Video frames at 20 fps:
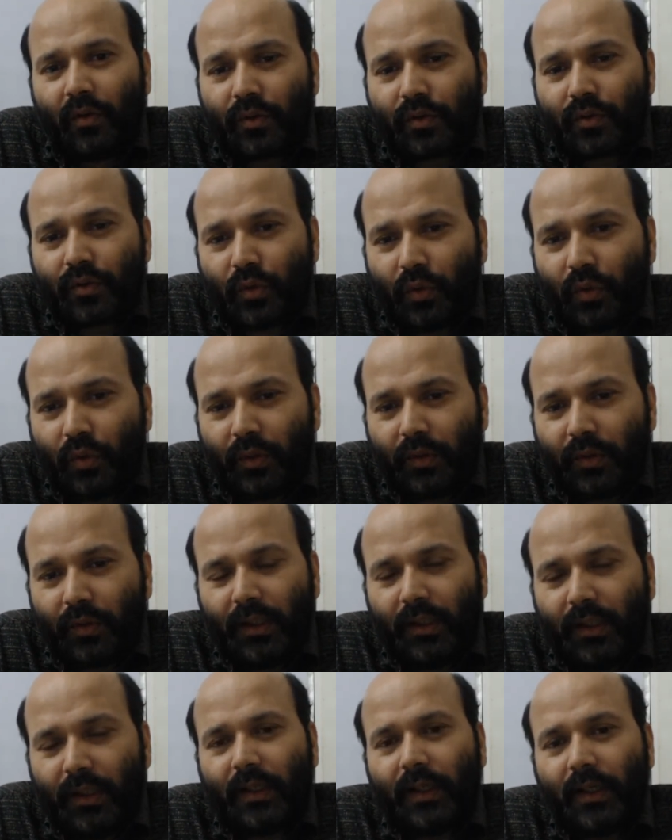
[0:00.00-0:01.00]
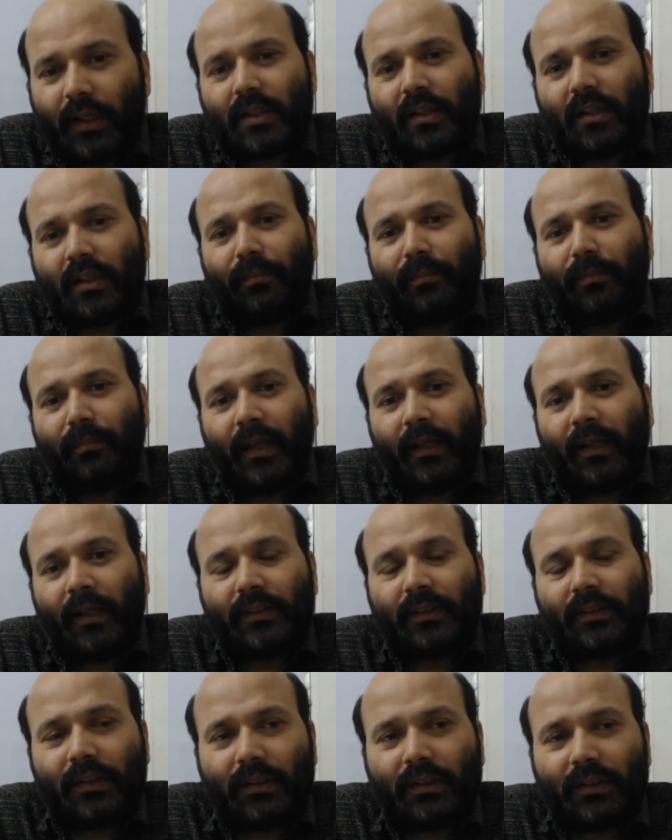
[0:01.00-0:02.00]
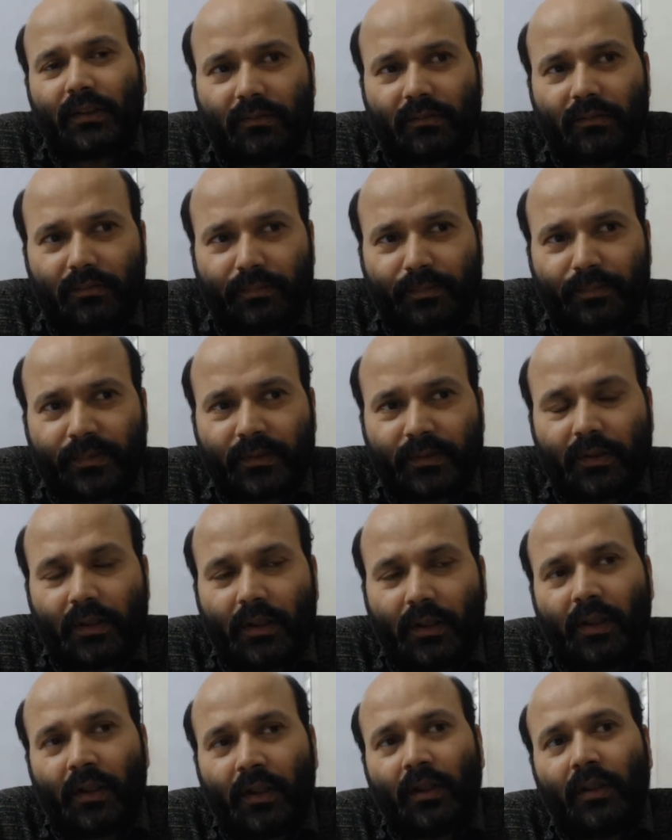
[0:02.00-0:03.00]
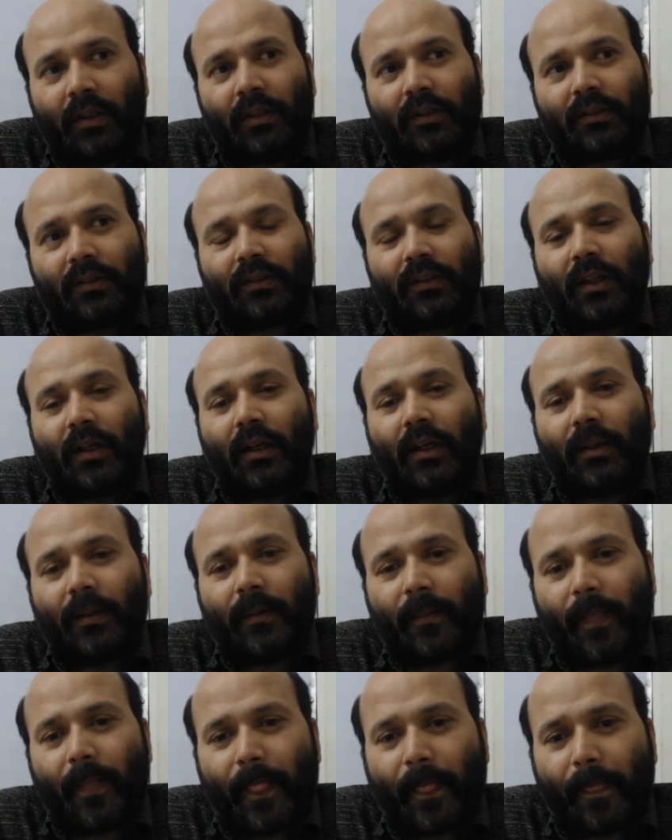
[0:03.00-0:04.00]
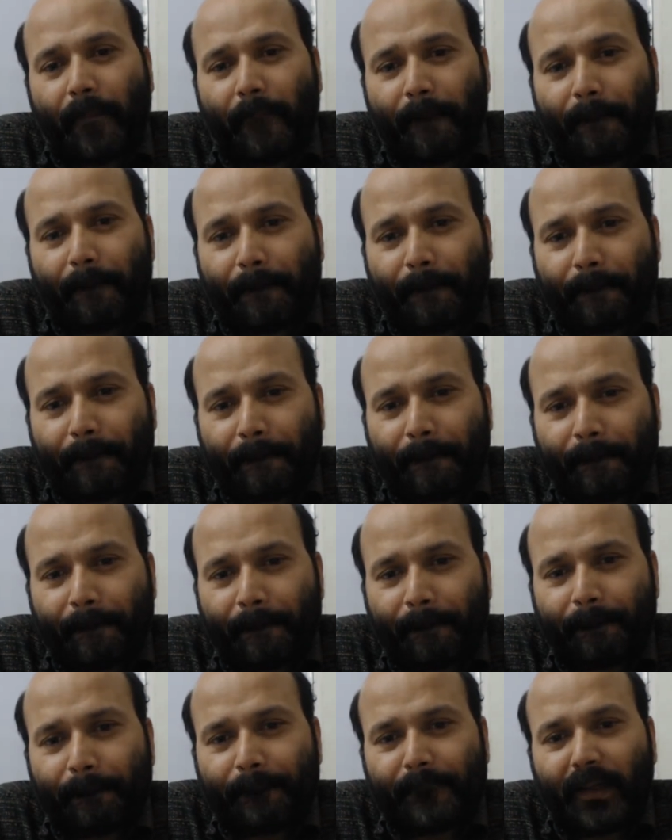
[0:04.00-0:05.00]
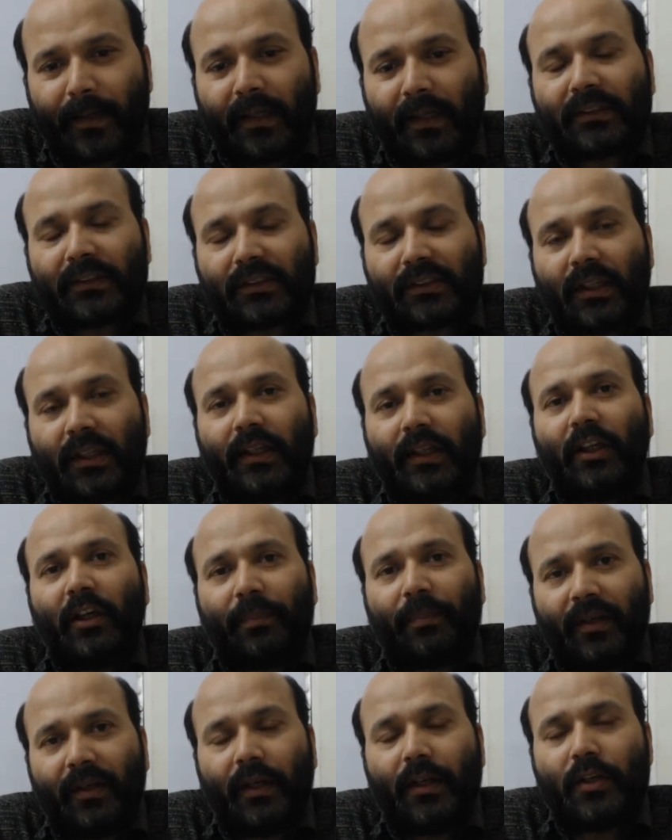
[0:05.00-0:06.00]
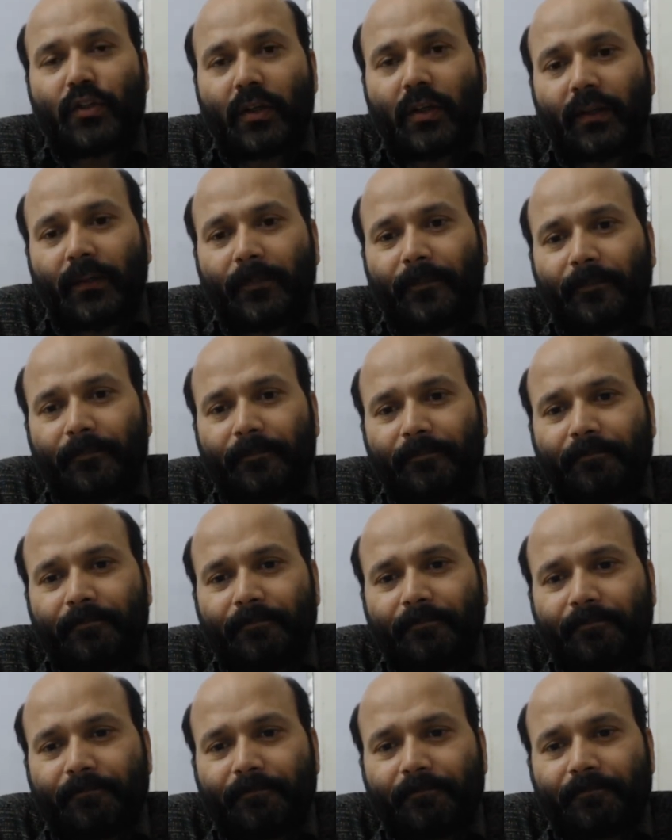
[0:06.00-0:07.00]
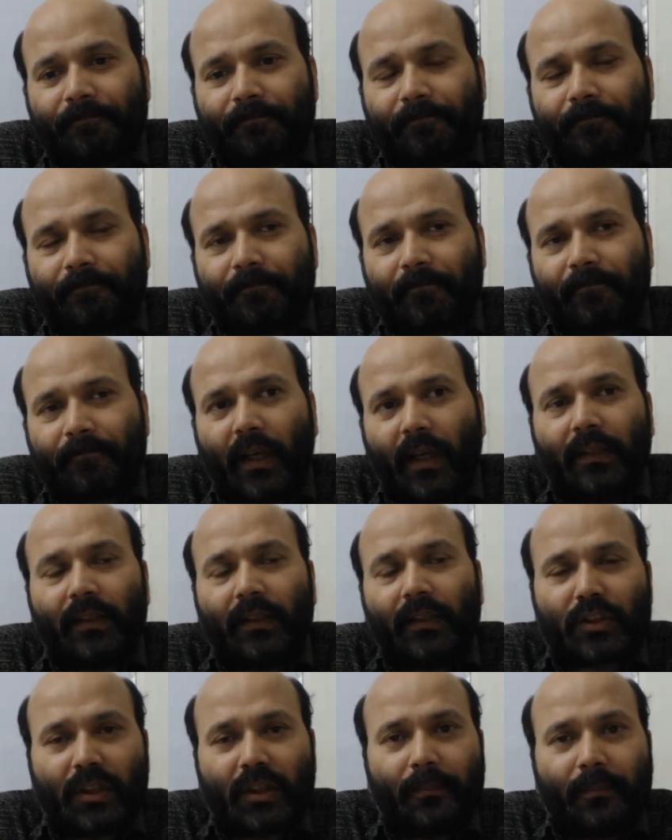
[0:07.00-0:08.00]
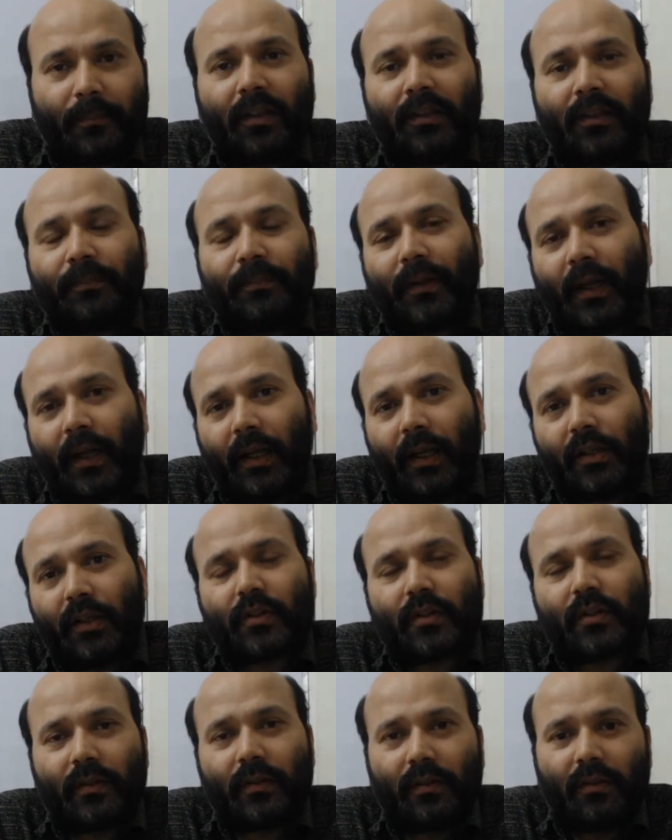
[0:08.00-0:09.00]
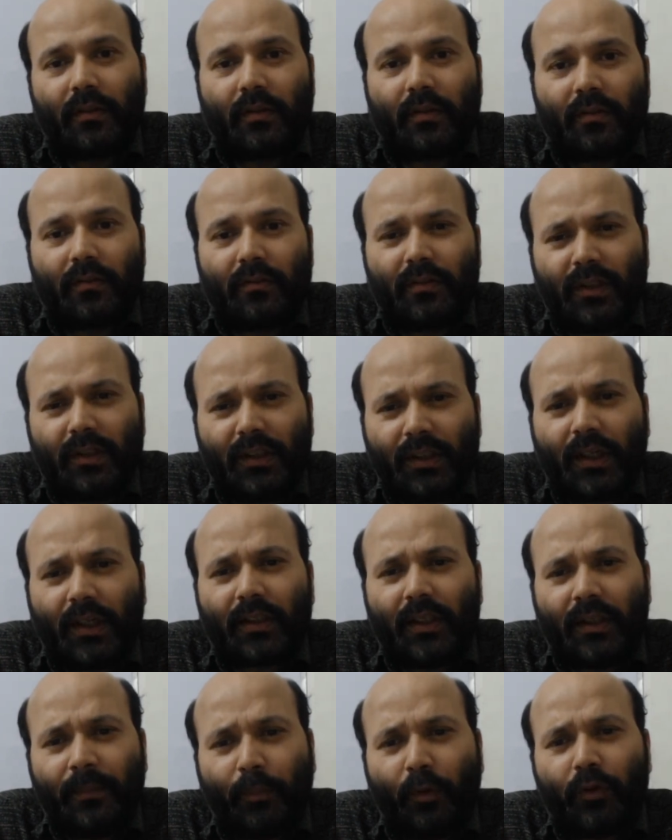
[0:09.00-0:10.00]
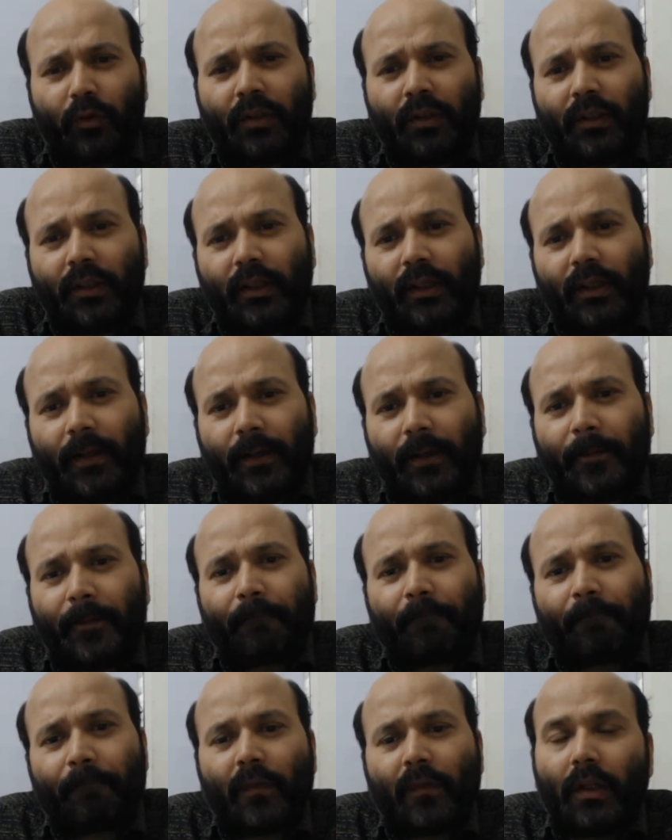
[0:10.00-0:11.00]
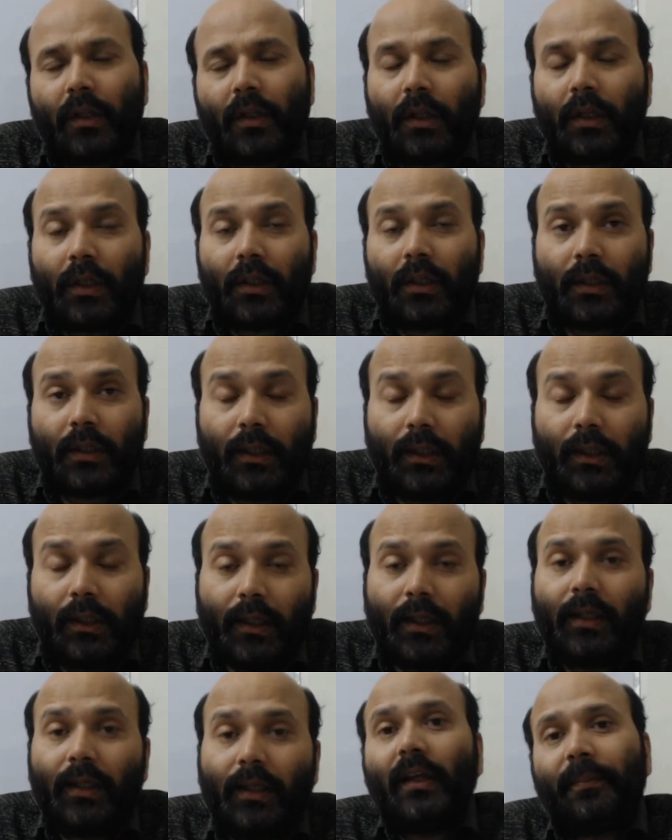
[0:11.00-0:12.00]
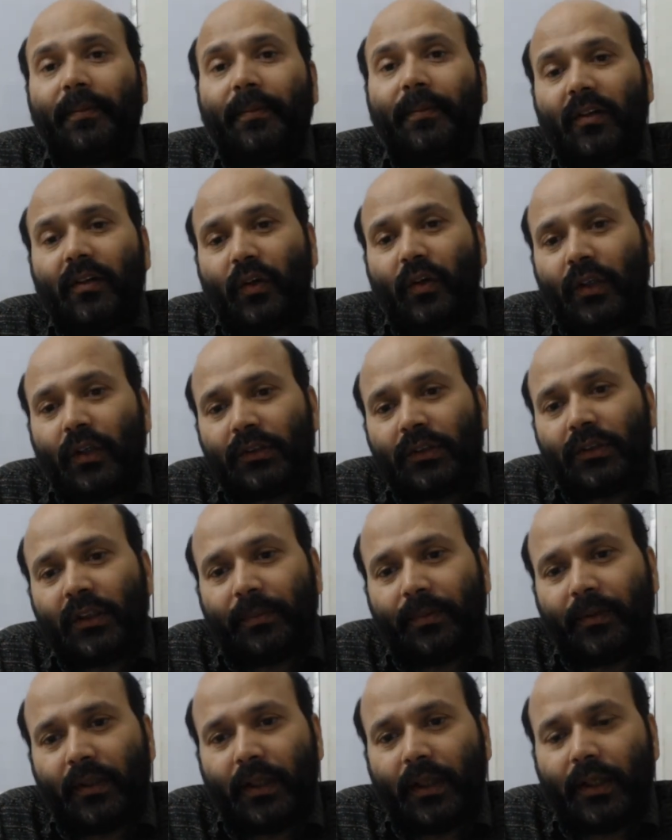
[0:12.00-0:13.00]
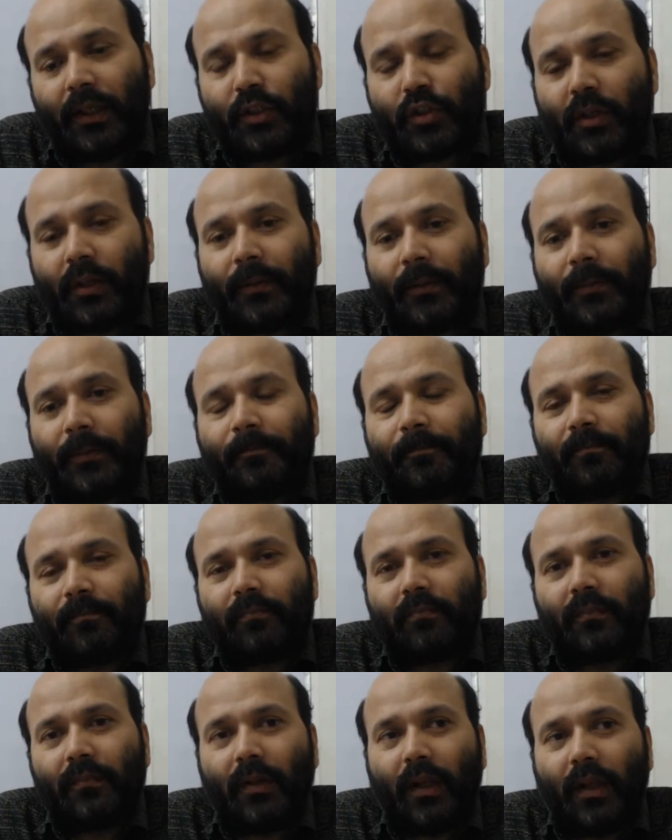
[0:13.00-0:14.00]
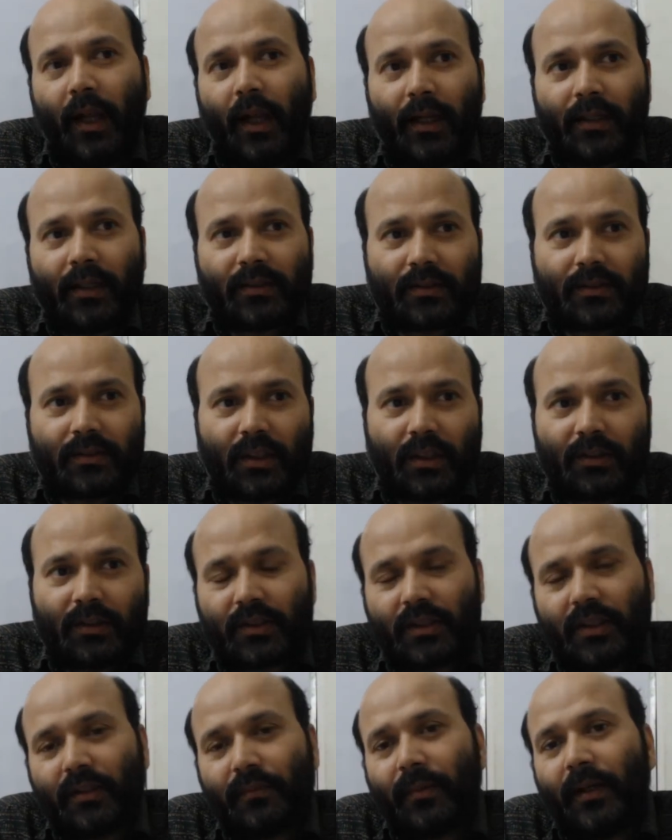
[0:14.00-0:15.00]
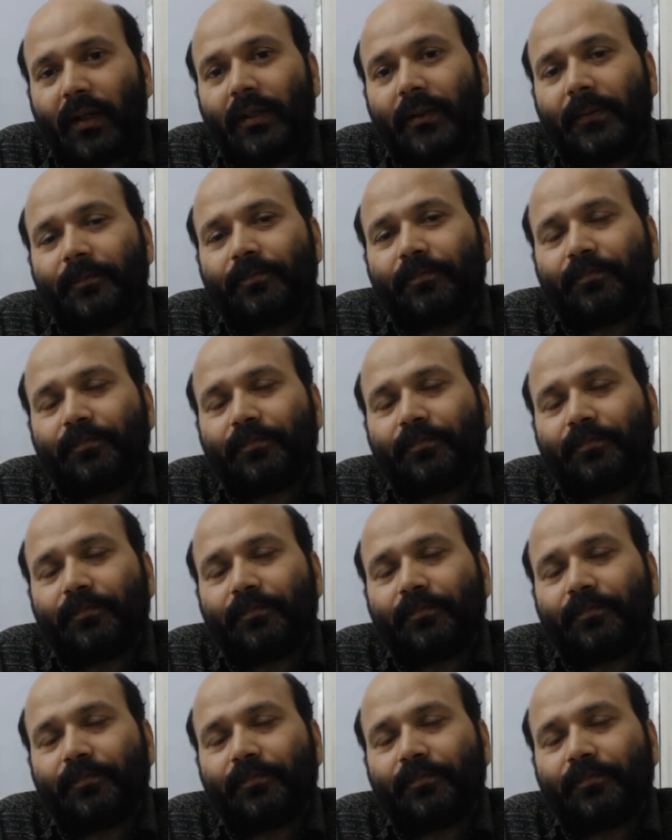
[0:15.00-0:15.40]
So, in case of magic, the functionary of religion, like the shaman, priest, these are the important area. Theory of origin of a religion, as suggested by